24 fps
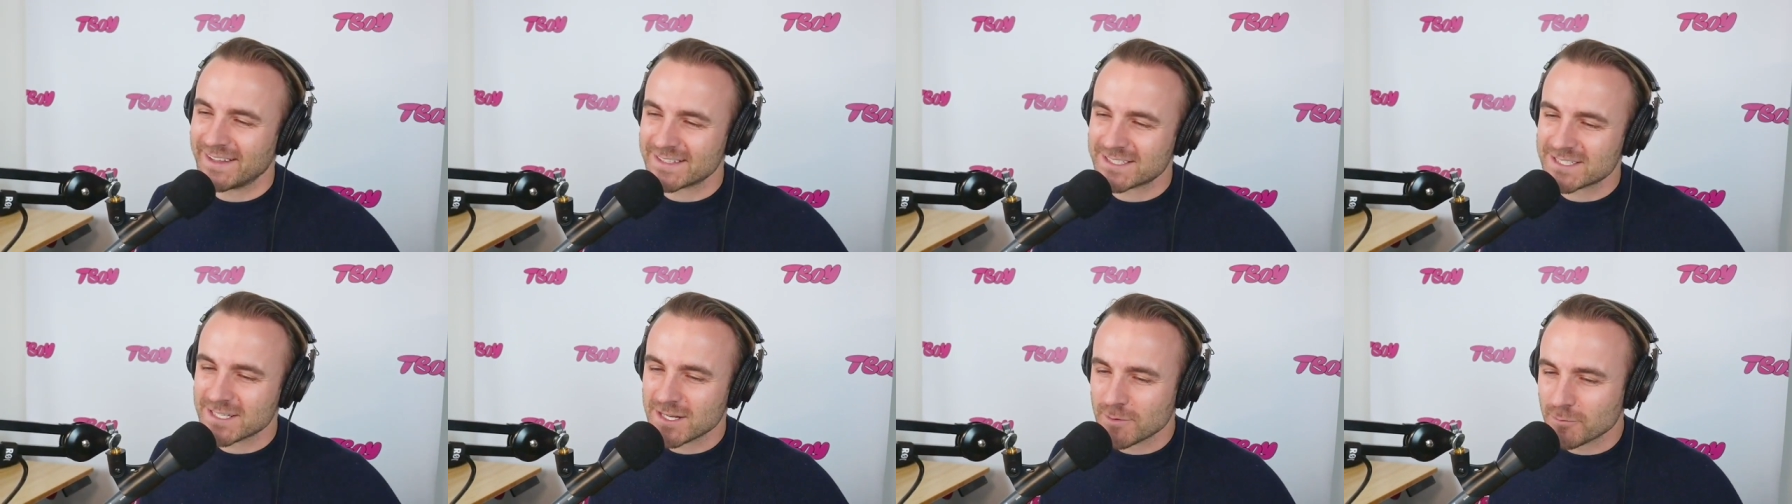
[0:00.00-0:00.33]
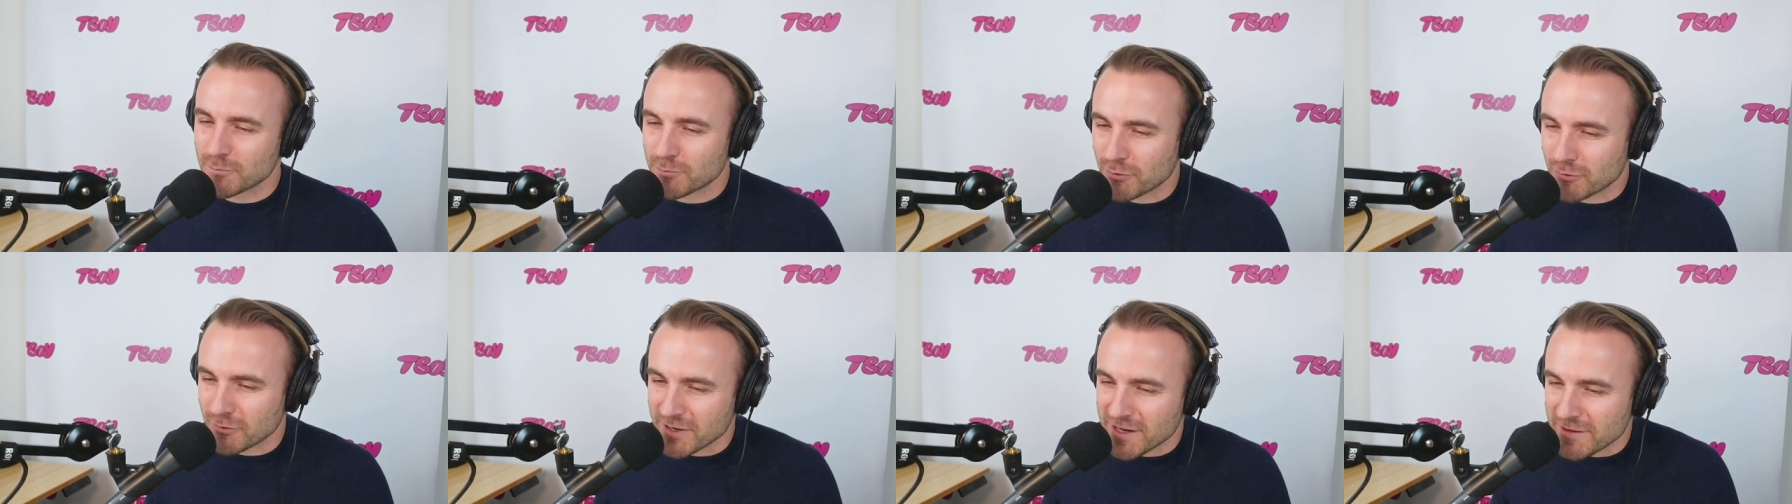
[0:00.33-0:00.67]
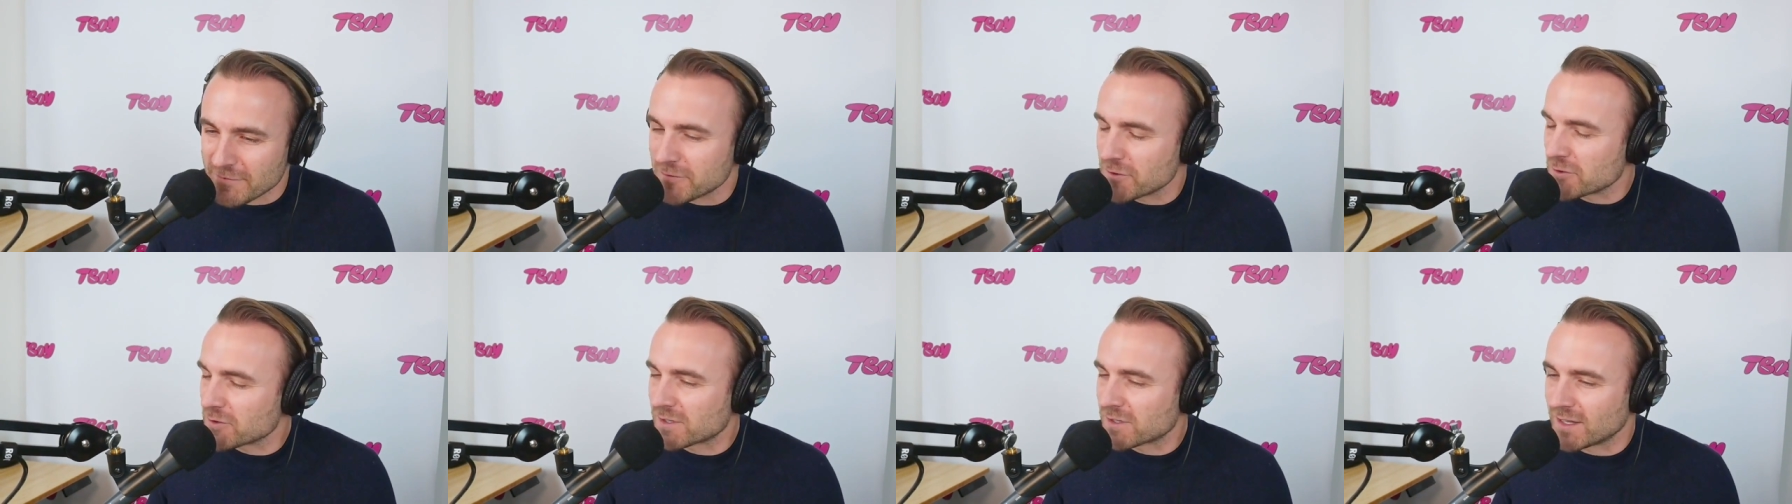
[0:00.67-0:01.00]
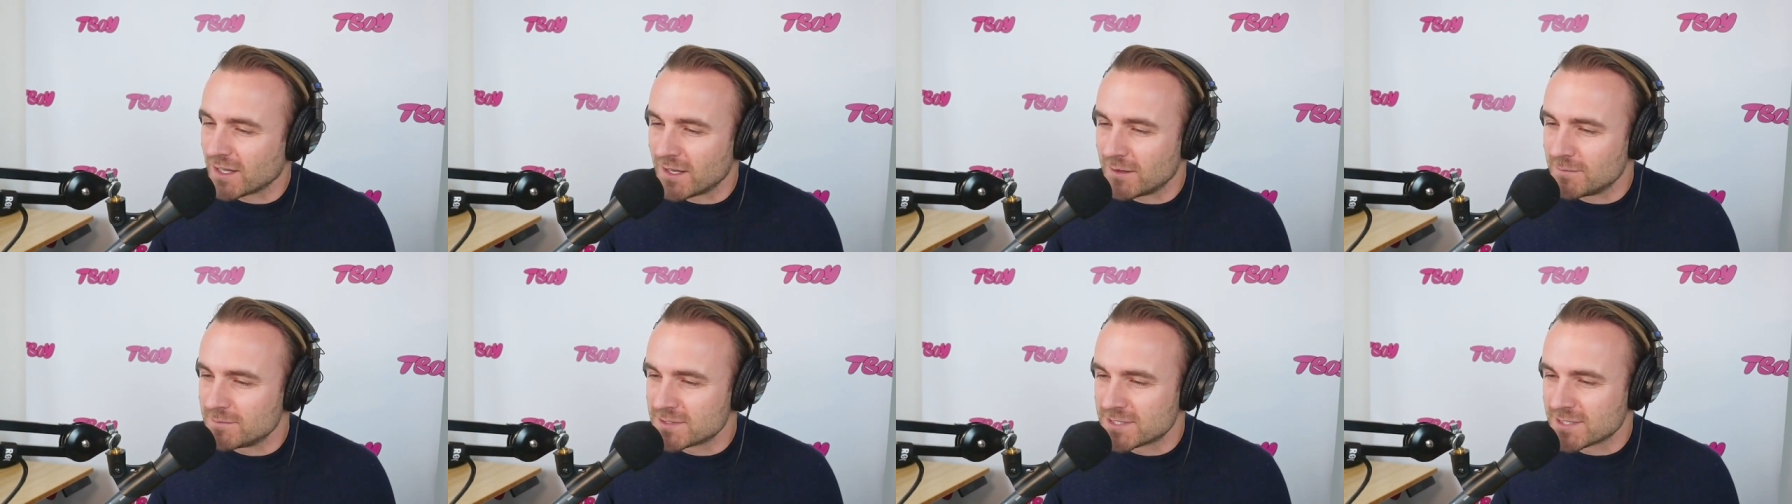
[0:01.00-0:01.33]
this preview
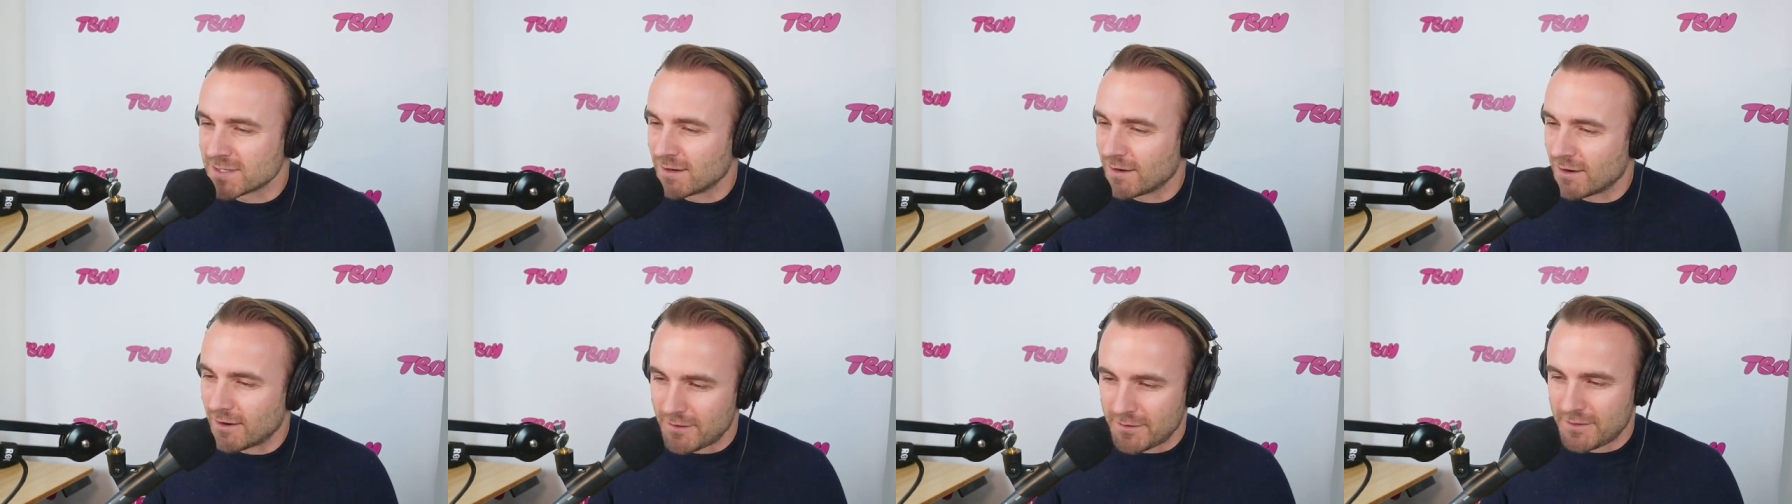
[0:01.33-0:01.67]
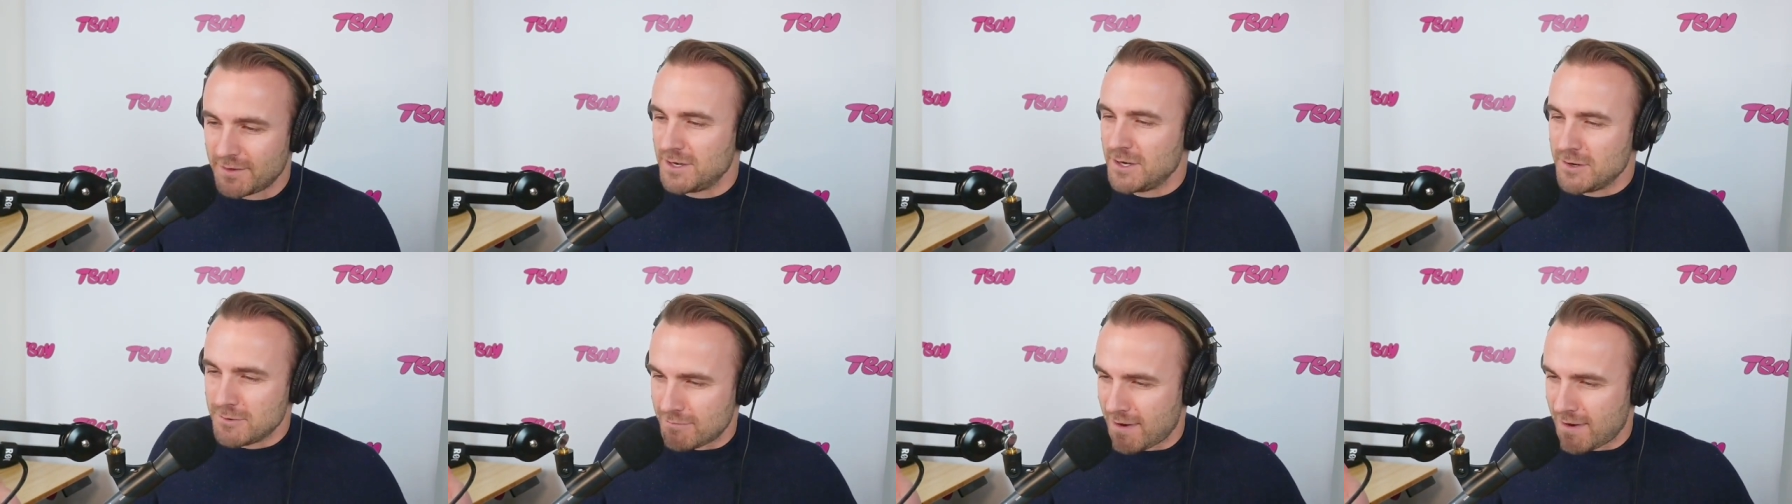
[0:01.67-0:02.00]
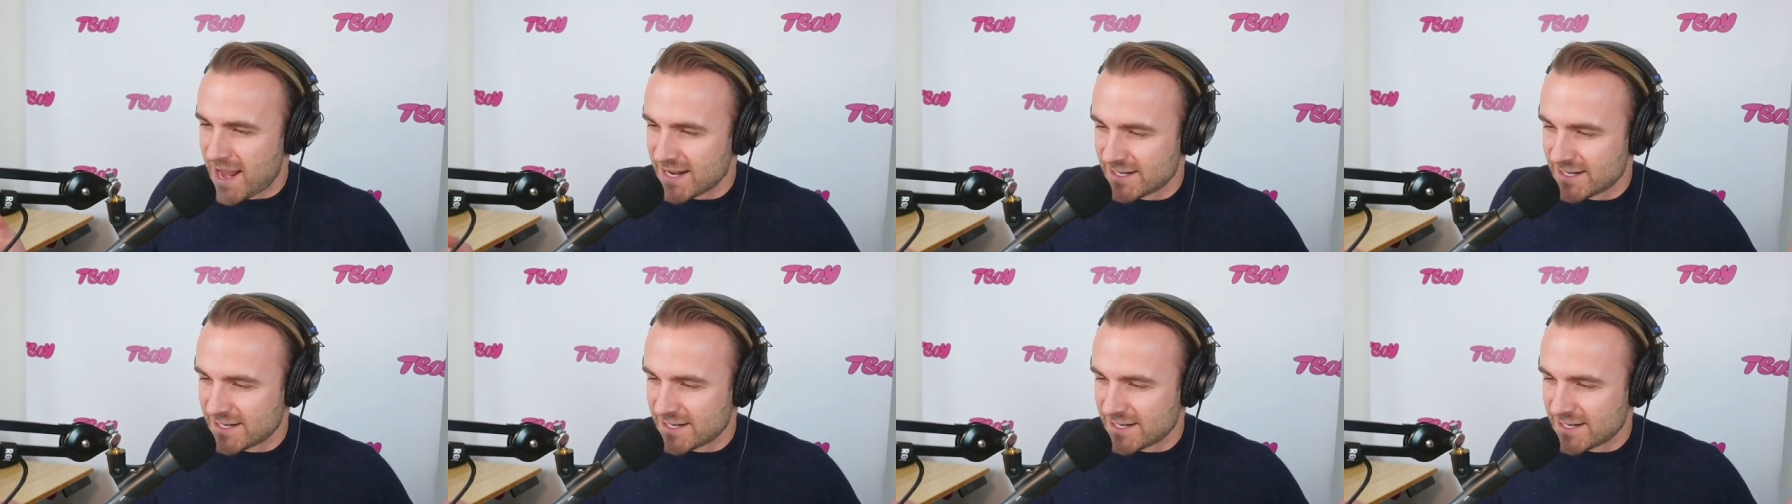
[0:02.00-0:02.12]
clubs are the new